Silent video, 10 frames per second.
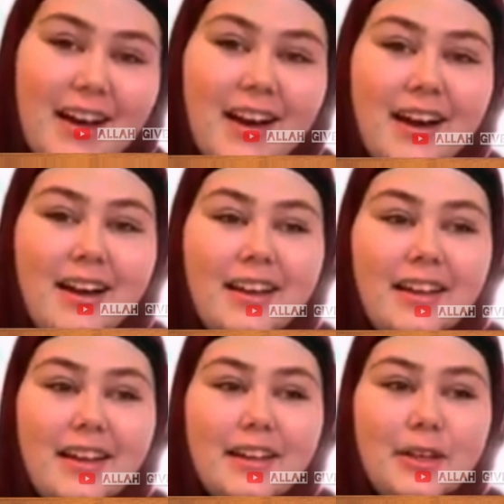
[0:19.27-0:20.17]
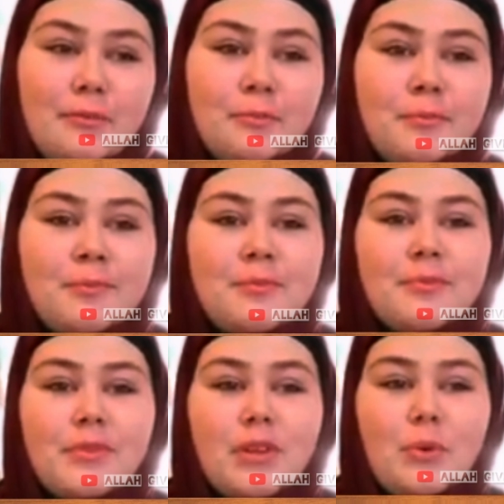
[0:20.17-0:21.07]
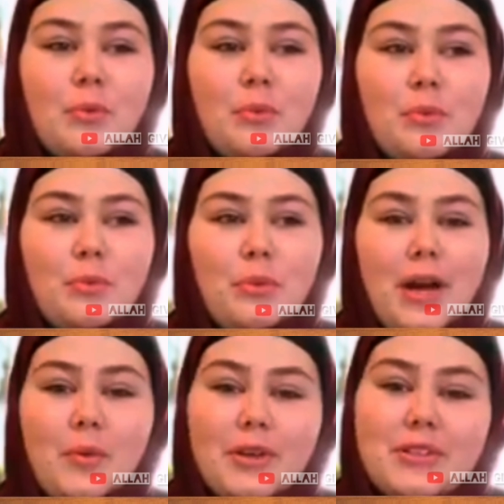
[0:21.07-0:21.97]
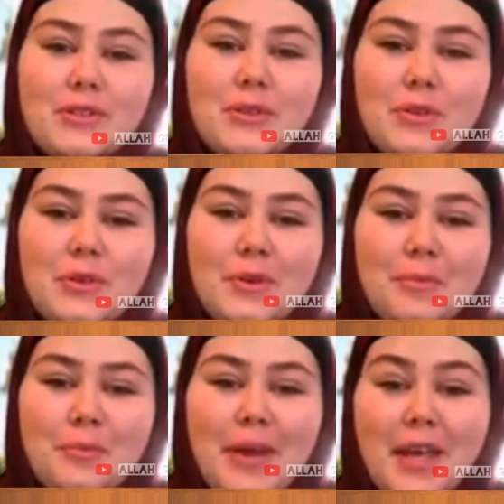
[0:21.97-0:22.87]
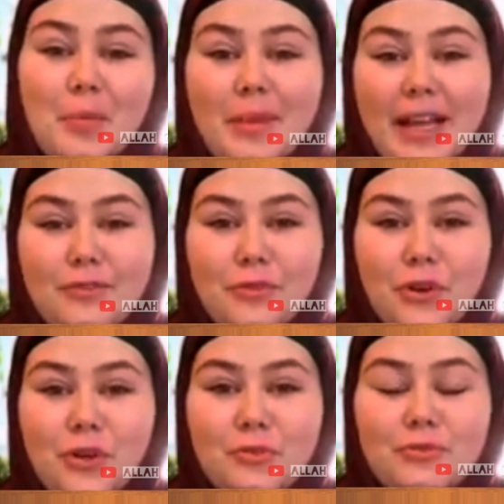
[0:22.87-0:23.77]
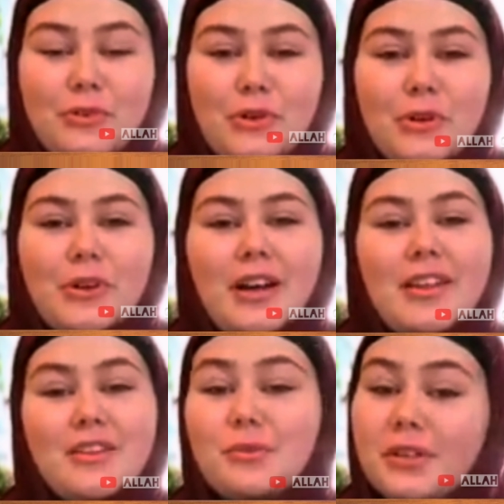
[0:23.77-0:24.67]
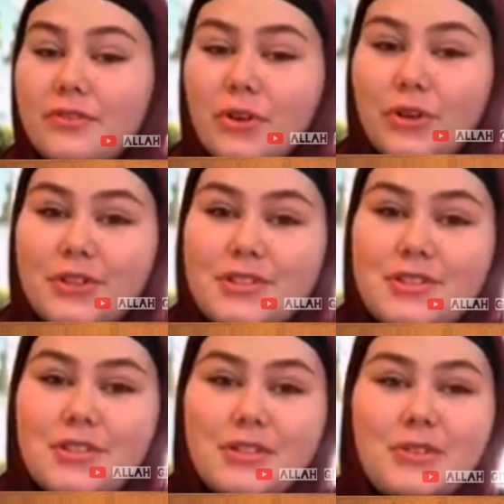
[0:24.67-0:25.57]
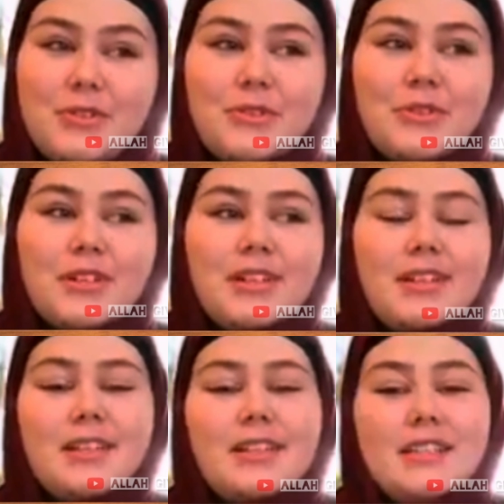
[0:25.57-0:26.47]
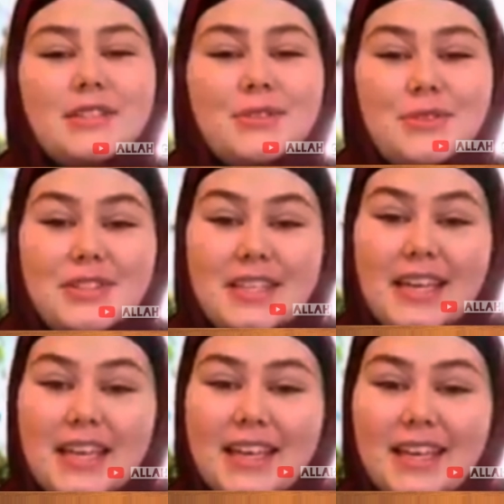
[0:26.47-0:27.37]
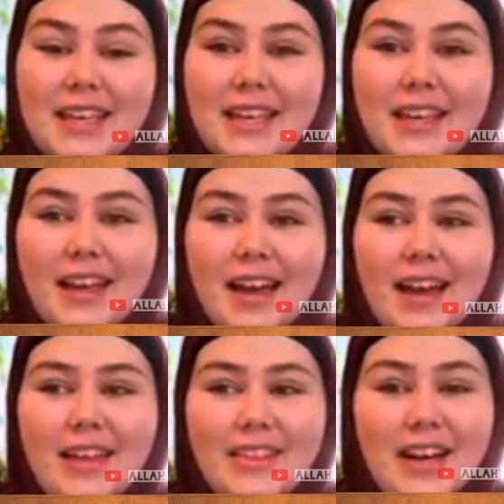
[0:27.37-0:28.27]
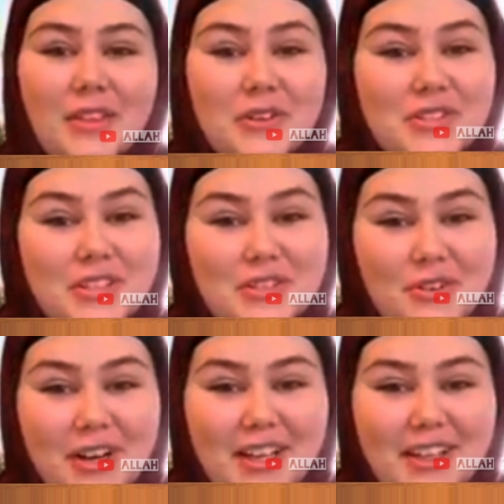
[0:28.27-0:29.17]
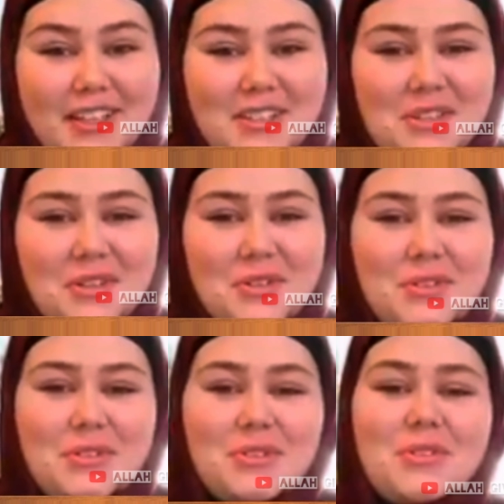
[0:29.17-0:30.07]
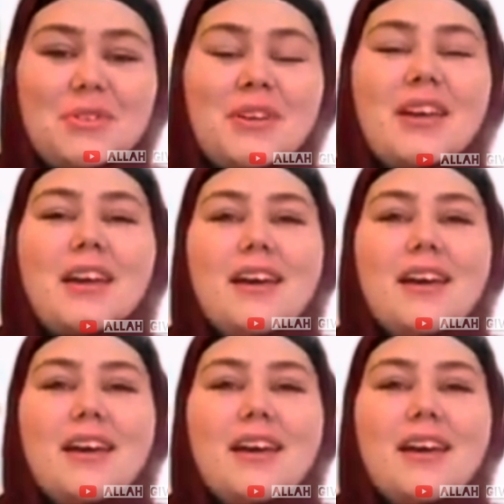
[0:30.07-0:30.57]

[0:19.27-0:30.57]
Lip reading: I I want to make a platform for other reverts to see that others are struggling to